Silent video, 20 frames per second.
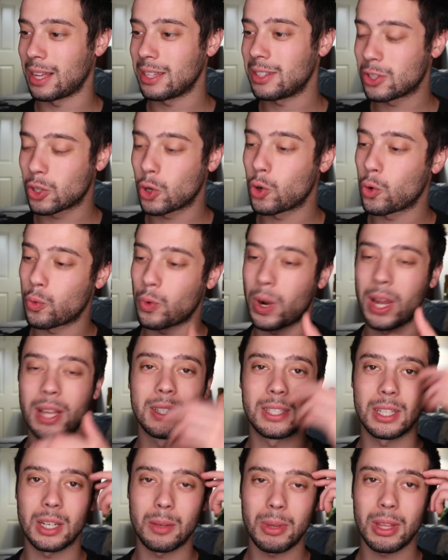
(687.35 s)
That's
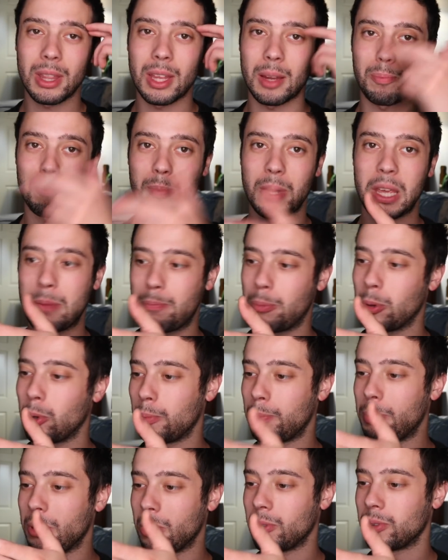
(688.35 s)
crazy to me that people
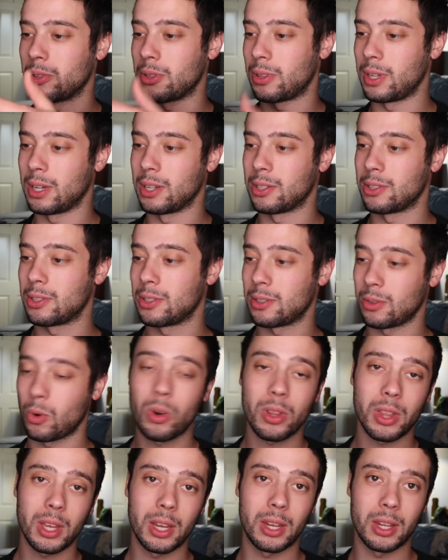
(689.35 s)
built this,
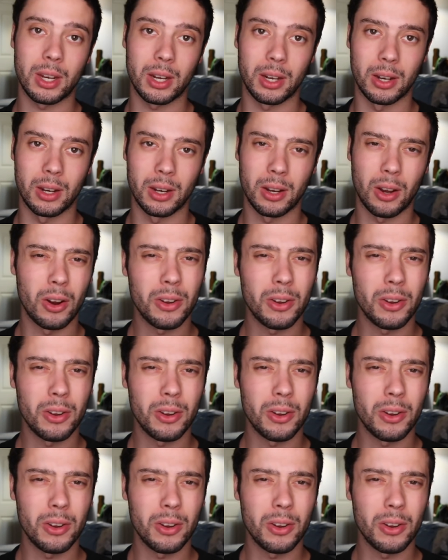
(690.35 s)
or they didn't.